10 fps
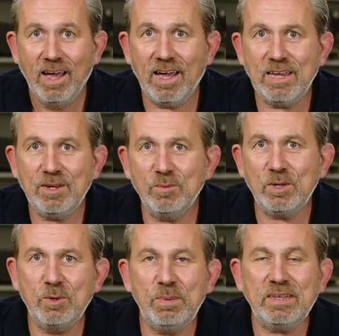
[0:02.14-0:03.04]
Hi,
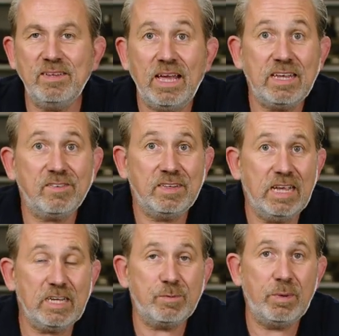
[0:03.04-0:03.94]
welcome back to Ask
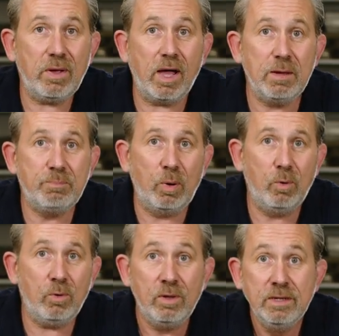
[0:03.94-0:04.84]
the Expert. I'm
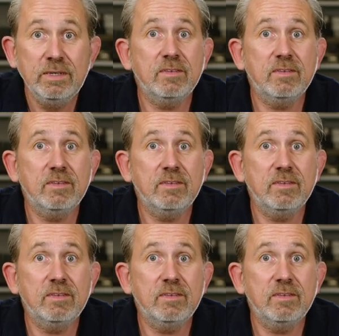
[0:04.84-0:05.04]
Paul.